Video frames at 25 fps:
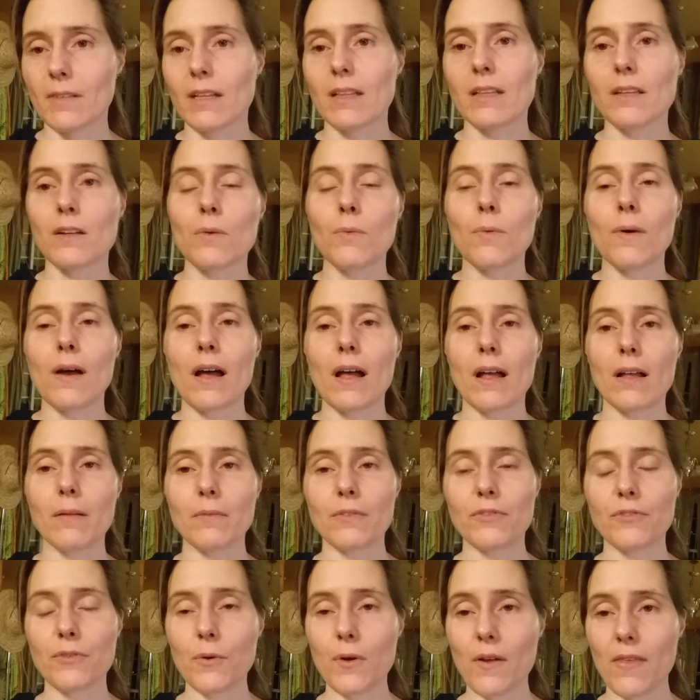a little while
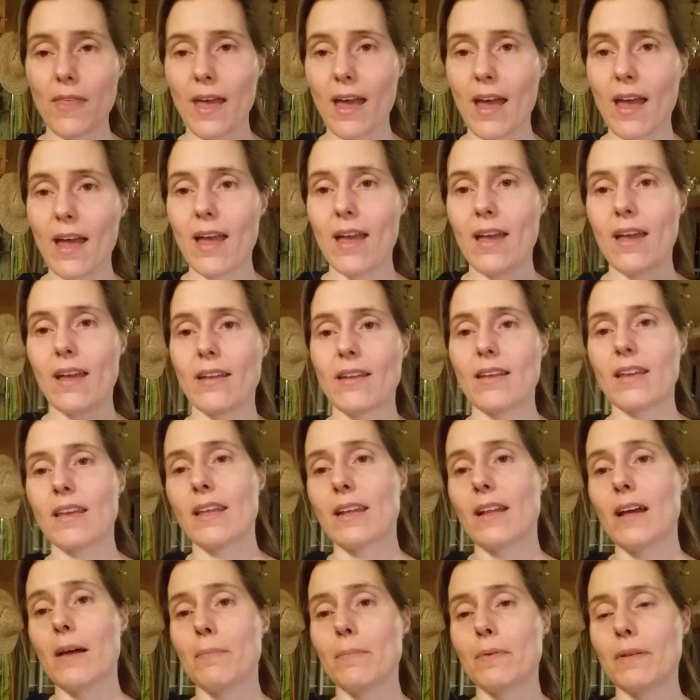before that, and I
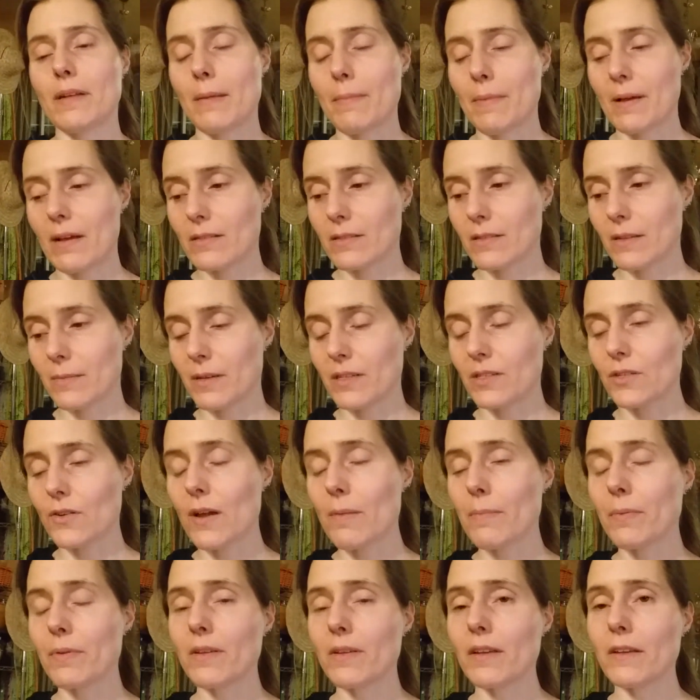get up and I bounce on my
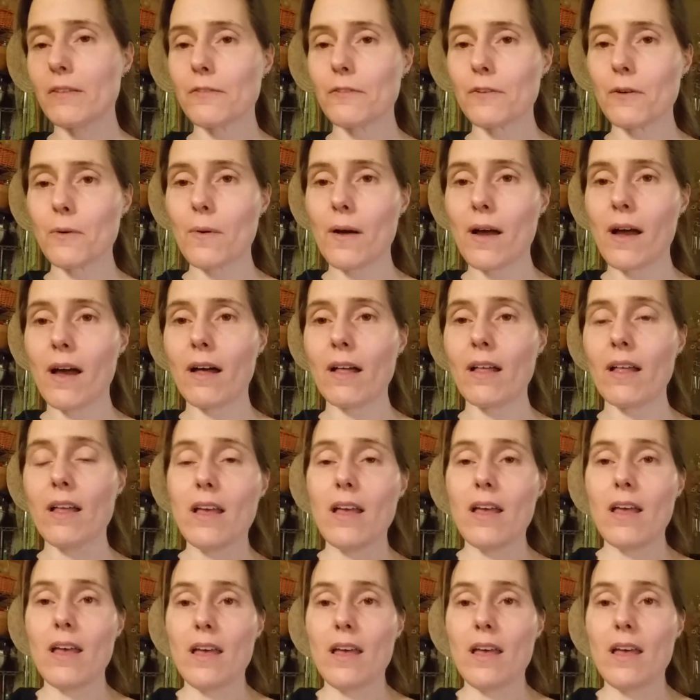trampoline for a while,